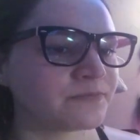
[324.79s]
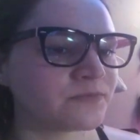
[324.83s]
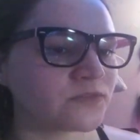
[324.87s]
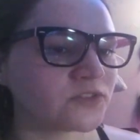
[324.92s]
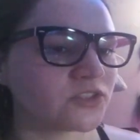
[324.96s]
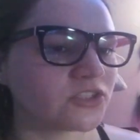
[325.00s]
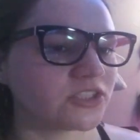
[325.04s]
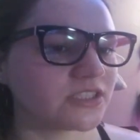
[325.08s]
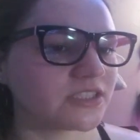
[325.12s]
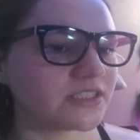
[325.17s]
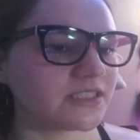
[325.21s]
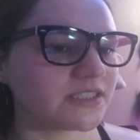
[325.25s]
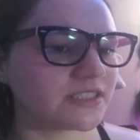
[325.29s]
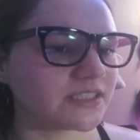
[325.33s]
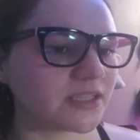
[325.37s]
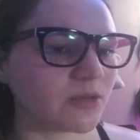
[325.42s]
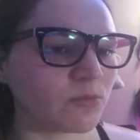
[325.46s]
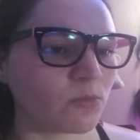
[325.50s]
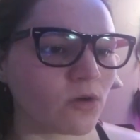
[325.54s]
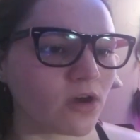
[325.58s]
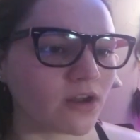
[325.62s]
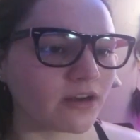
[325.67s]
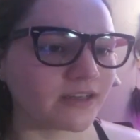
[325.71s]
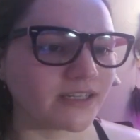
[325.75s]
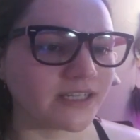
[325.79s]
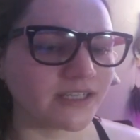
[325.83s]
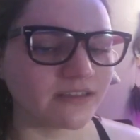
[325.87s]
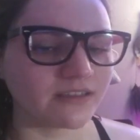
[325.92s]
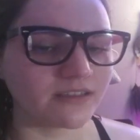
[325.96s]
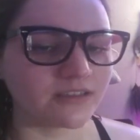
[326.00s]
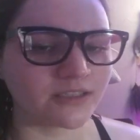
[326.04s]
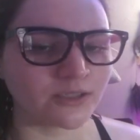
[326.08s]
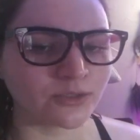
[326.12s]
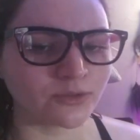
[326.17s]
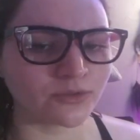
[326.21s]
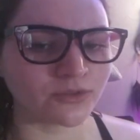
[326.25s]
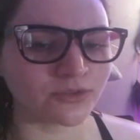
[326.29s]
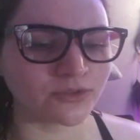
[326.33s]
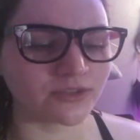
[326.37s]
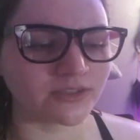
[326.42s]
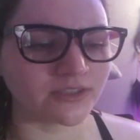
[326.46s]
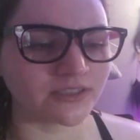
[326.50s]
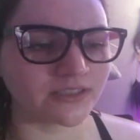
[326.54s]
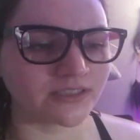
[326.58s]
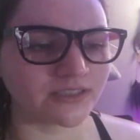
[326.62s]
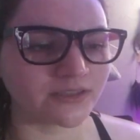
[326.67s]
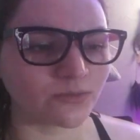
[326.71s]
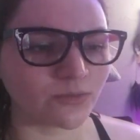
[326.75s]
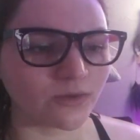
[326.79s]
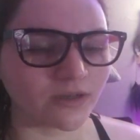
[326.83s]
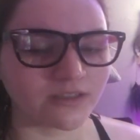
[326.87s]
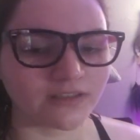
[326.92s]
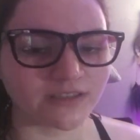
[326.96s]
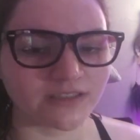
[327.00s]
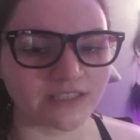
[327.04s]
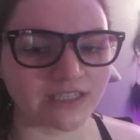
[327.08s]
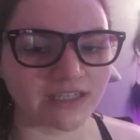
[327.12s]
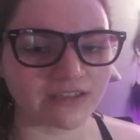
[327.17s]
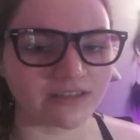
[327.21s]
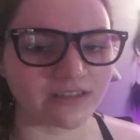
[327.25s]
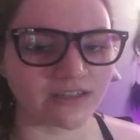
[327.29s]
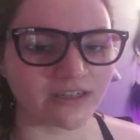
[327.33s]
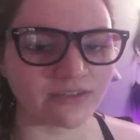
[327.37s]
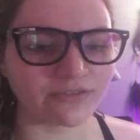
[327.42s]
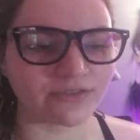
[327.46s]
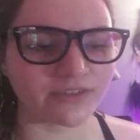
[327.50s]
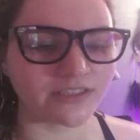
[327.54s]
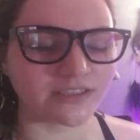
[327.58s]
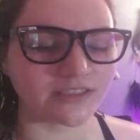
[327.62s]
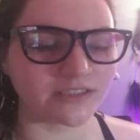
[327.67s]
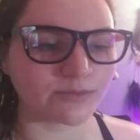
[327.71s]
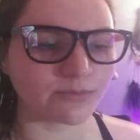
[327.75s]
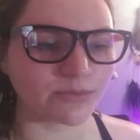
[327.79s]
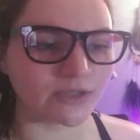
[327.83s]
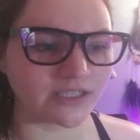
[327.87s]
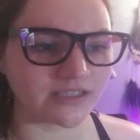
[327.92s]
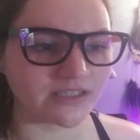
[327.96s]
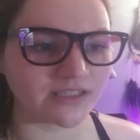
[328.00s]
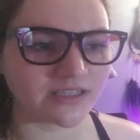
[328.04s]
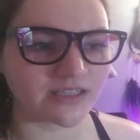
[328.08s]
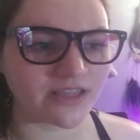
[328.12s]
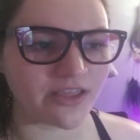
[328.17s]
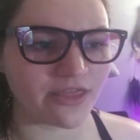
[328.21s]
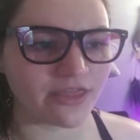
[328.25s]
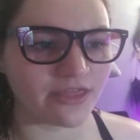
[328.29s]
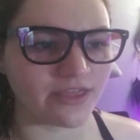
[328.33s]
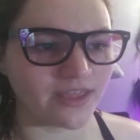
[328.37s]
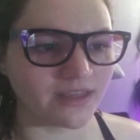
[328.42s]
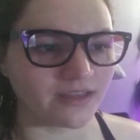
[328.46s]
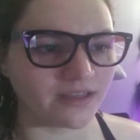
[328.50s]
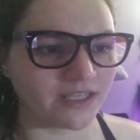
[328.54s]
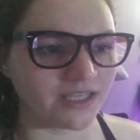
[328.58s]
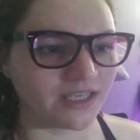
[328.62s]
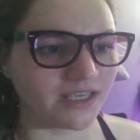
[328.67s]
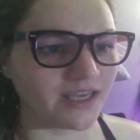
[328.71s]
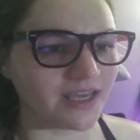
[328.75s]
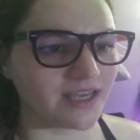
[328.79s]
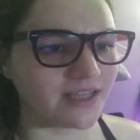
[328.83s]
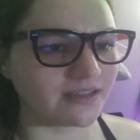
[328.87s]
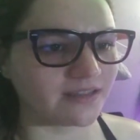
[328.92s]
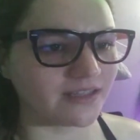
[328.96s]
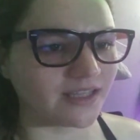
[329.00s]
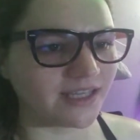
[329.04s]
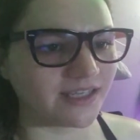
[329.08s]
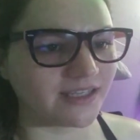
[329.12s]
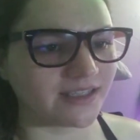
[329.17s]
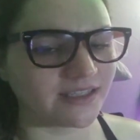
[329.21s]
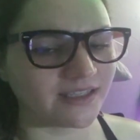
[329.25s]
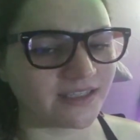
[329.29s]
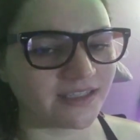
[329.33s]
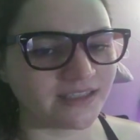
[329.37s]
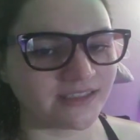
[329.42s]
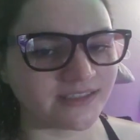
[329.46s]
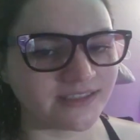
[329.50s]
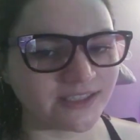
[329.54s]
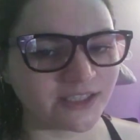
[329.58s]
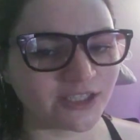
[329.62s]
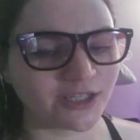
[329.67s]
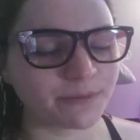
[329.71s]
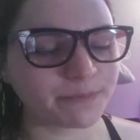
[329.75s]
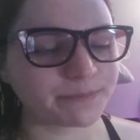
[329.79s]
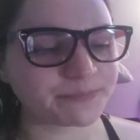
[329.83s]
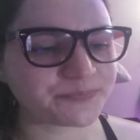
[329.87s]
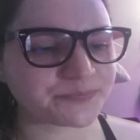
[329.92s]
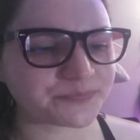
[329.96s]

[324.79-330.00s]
You just need some water in the glue so that it's watered down enough that it spreads thinly and, like, easier.